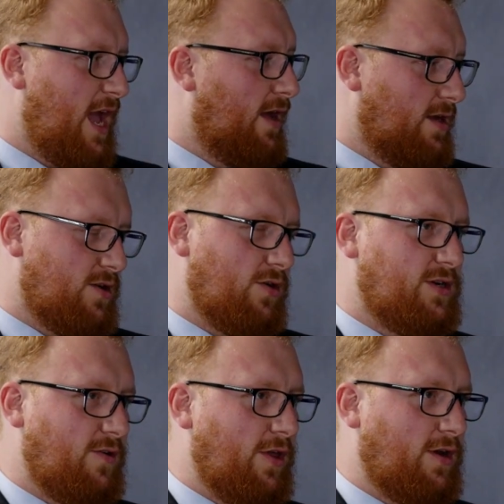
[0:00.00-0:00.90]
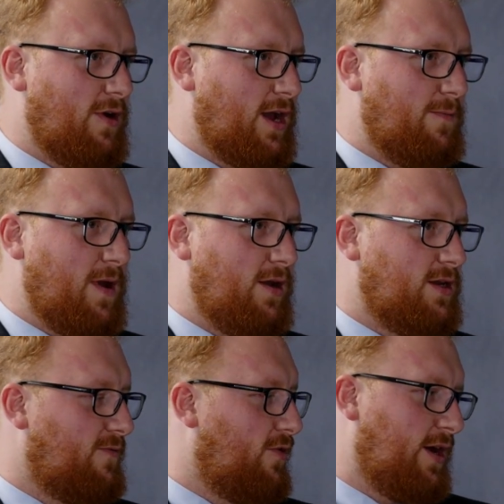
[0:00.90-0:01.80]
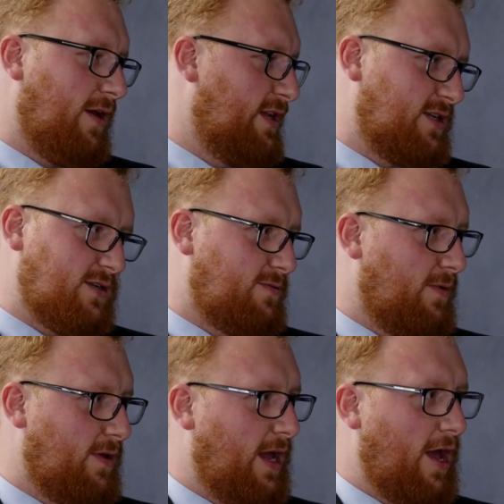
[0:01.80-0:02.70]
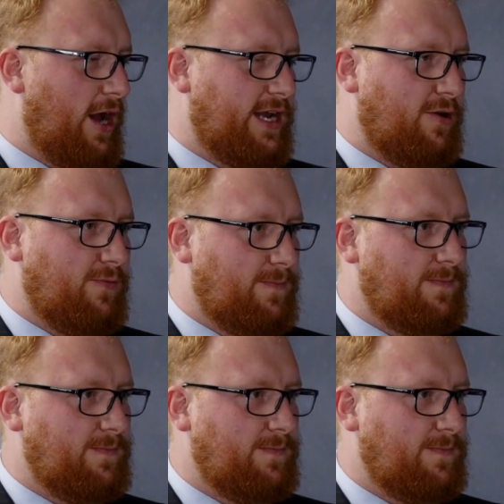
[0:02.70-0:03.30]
Yeah, as long as you've got the correct components for it, it's ideal.